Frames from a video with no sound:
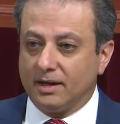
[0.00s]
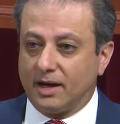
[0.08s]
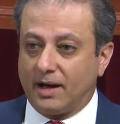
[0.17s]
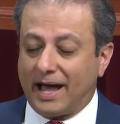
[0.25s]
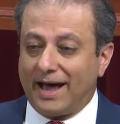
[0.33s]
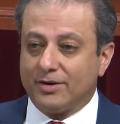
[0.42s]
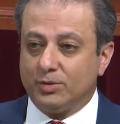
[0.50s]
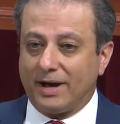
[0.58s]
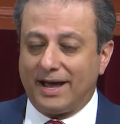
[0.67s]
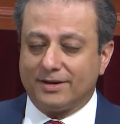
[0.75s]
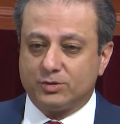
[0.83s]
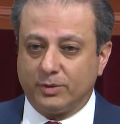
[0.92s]
uh, how you
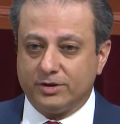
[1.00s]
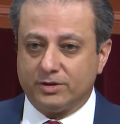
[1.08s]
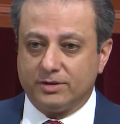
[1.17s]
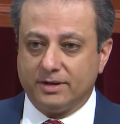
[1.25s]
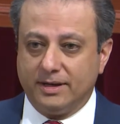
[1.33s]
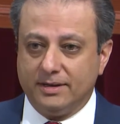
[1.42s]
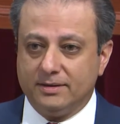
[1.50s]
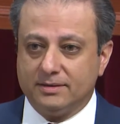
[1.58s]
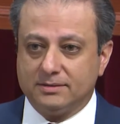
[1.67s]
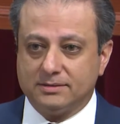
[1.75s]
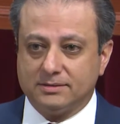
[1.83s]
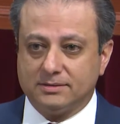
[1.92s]
act when you're in
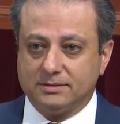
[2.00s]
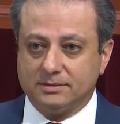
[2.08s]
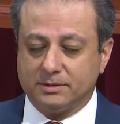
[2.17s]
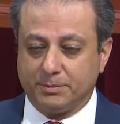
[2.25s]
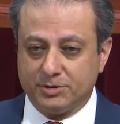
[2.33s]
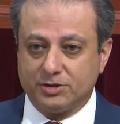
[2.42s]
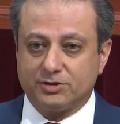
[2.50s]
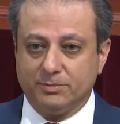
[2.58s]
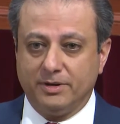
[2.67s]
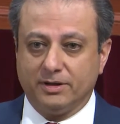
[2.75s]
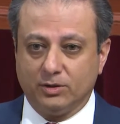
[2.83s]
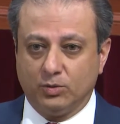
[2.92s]
the position
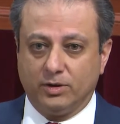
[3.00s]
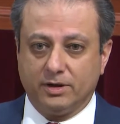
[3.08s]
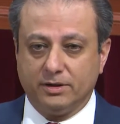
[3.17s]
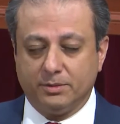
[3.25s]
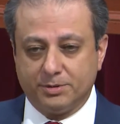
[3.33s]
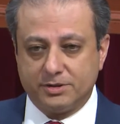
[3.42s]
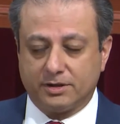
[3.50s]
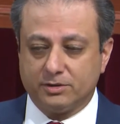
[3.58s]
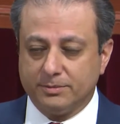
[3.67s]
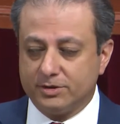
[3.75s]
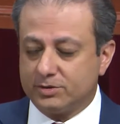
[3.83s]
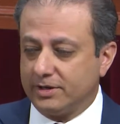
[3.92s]
of being a lawyer in a particular
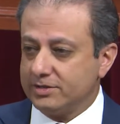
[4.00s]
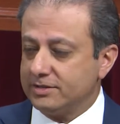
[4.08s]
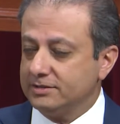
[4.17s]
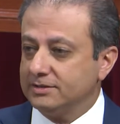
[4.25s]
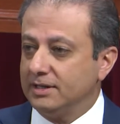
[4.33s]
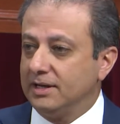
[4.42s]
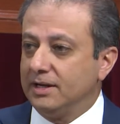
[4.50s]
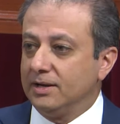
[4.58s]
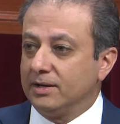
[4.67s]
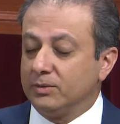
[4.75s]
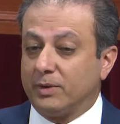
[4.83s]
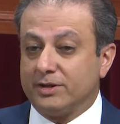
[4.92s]
administration,
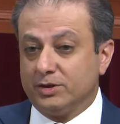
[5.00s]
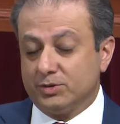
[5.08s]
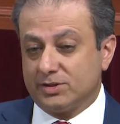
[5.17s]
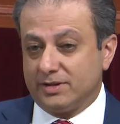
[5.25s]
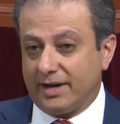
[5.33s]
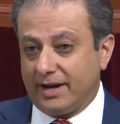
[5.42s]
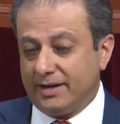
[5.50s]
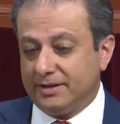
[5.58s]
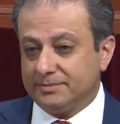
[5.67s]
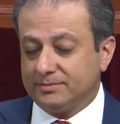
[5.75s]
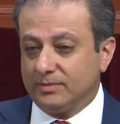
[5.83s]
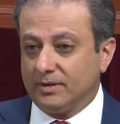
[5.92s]
whether you stay,
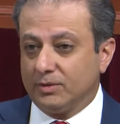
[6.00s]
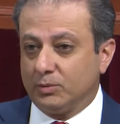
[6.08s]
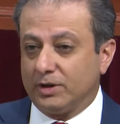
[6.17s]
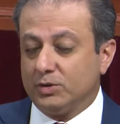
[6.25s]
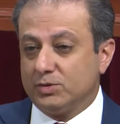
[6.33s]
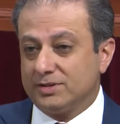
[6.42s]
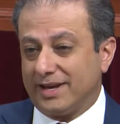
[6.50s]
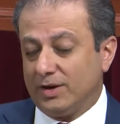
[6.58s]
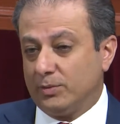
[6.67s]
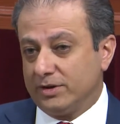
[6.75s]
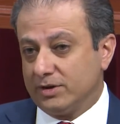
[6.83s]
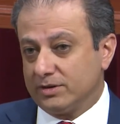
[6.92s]
what you say
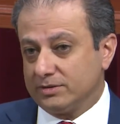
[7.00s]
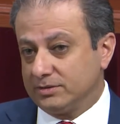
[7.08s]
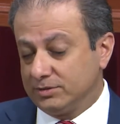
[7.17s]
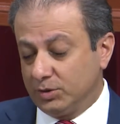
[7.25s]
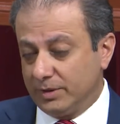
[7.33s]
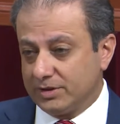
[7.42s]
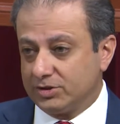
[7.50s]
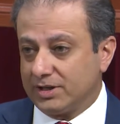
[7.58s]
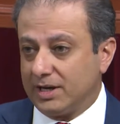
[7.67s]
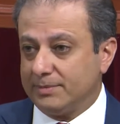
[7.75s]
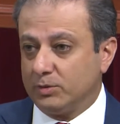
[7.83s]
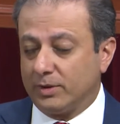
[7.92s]
when you're doing the
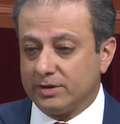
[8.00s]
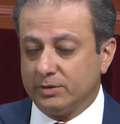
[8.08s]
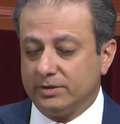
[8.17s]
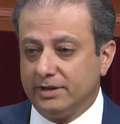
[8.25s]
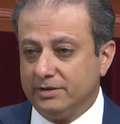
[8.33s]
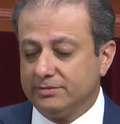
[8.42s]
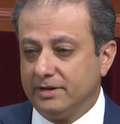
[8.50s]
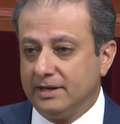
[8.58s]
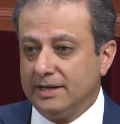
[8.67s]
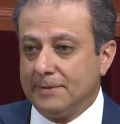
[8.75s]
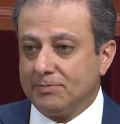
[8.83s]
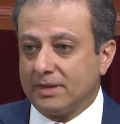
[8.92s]
job, and whether you leave,
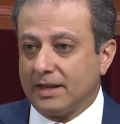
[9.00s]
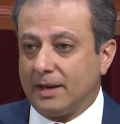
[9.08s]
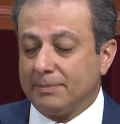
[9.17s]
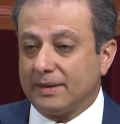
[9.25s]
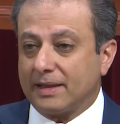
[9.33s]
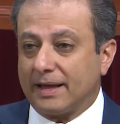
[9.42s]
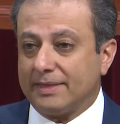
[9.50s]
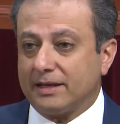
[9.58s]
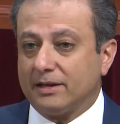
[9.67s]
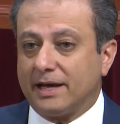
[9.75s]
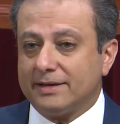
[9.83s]
um, I think a